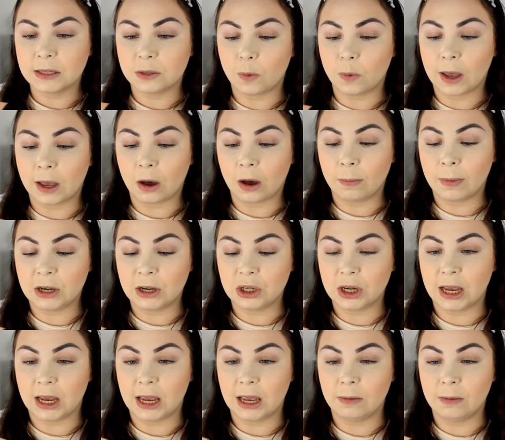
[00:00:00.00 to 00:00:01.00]
So I got my
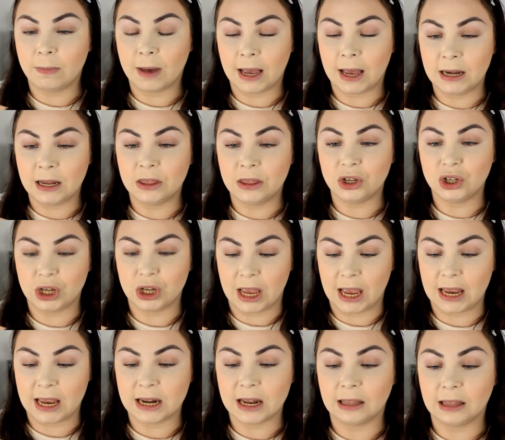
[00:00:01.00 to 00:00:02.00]
mine in the
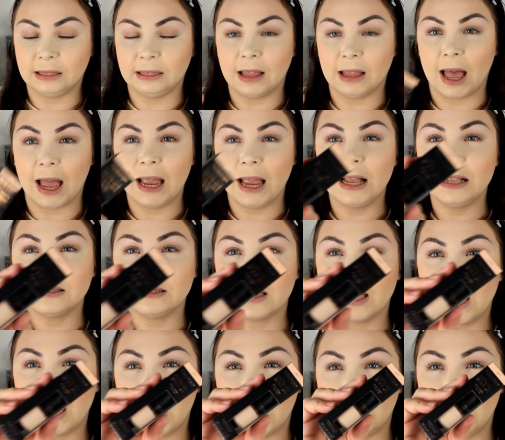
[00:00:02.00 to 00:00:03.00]
shade Light,
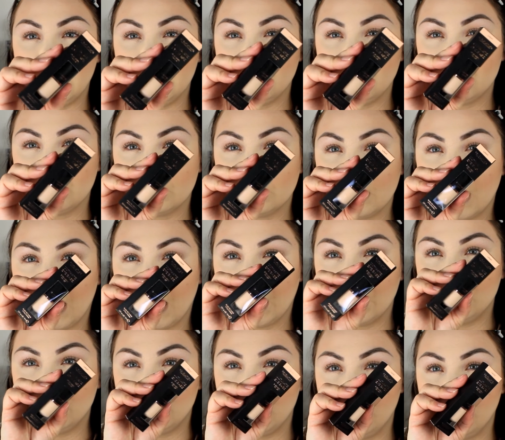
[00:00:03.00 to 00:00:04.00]
and it's just like
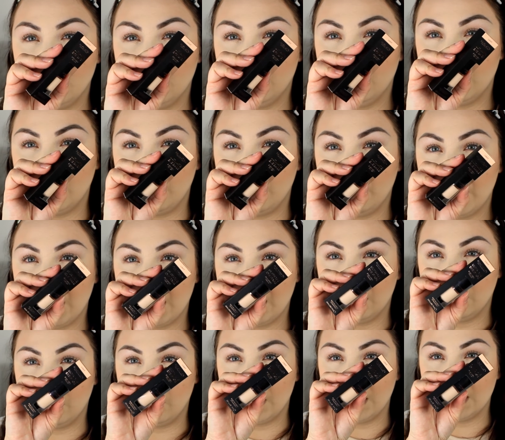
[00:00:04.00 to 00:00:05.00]
a dupe for the P.
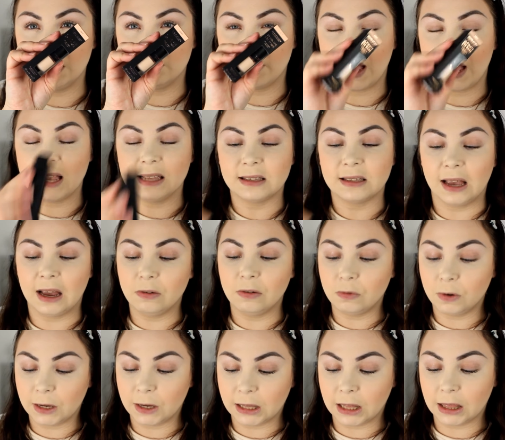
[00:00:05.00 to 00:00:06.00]
Louise base. I
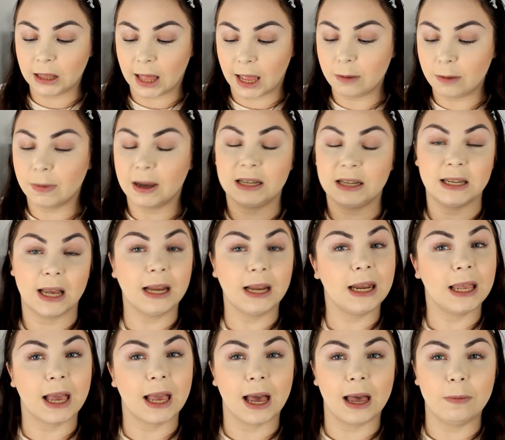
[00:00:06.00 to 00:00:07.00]
really like my
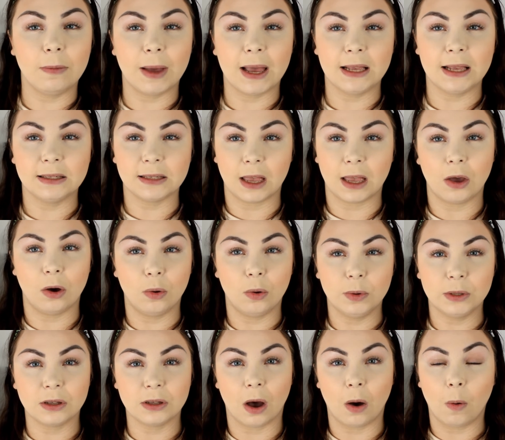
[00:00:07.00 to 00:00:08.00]
Technic eye base, I
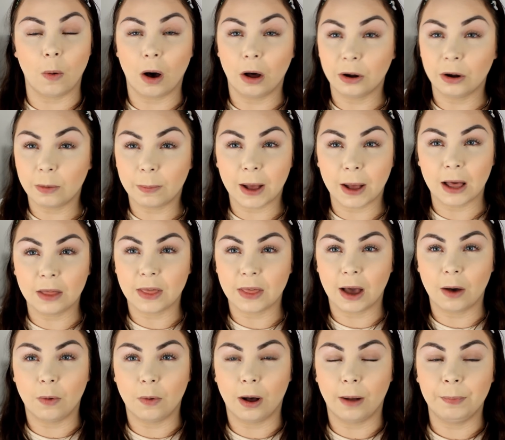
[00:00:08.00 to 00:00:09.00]
always go on about
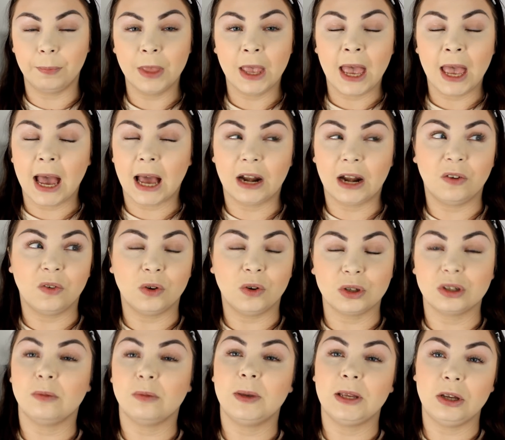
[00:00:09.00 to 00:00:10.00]
that one, and I've
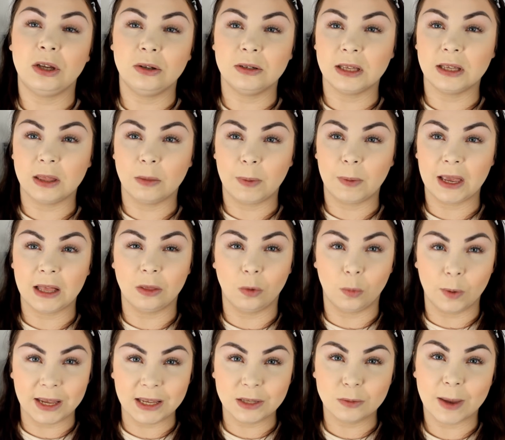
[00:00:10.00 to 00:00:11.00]
also been using the P.
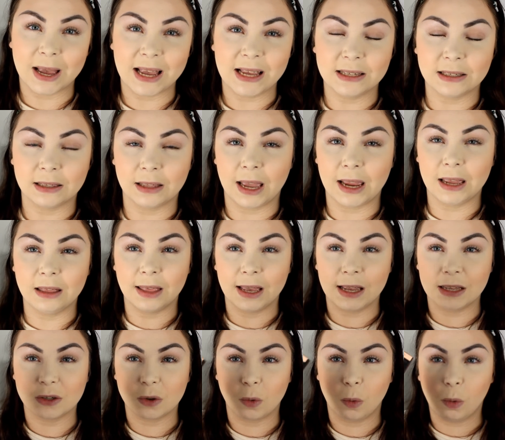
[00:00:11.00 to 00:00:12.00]
Louise base
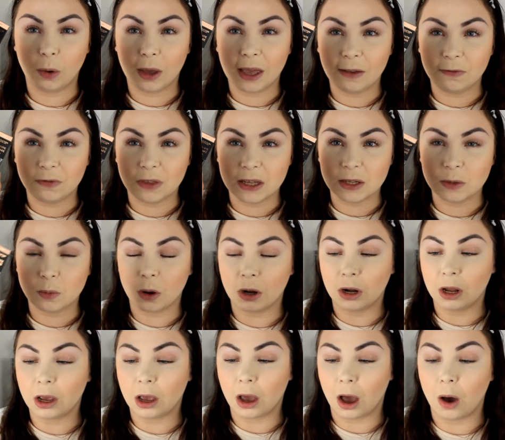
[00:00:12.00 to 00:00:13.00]
lately, so we'll give this
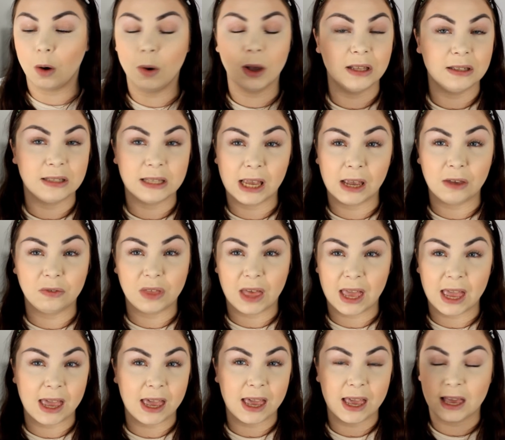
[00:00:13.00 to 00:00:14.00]
one a go and see if
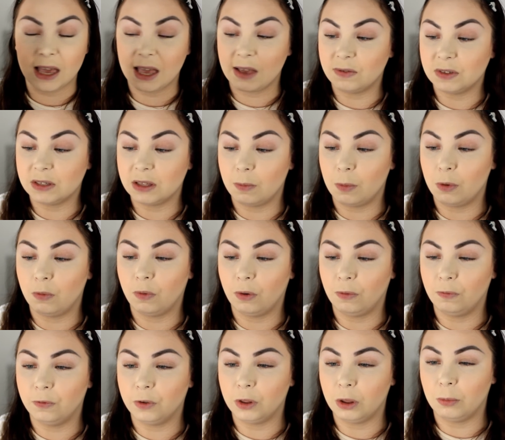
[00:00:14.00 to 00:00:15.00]
it gives them a
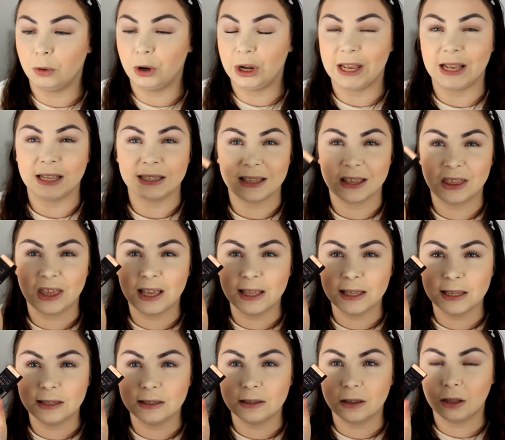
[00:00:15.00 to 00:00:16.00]
run for the money, because I think
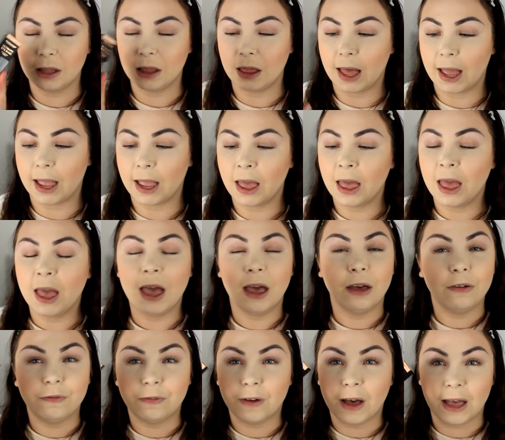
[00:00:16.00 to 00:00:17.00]
this is only like
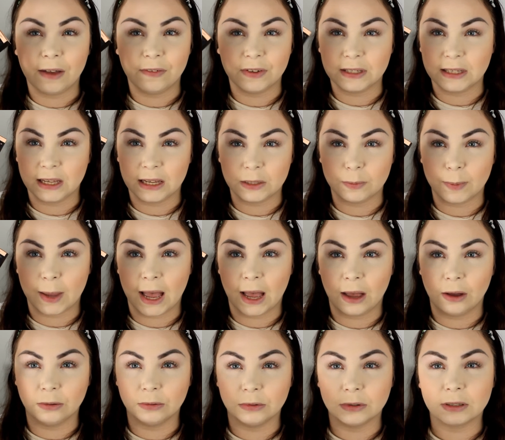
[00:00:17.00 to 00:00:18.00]
£5 or
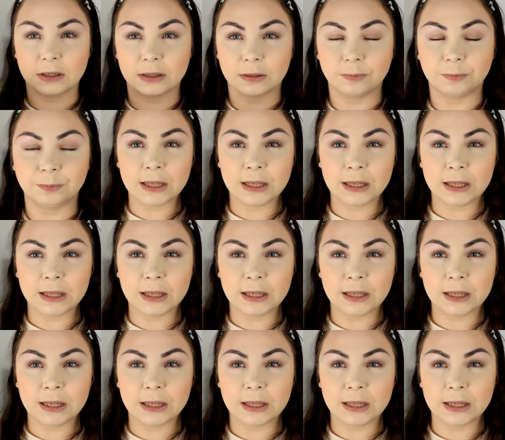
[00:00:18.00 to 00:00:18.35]
£6.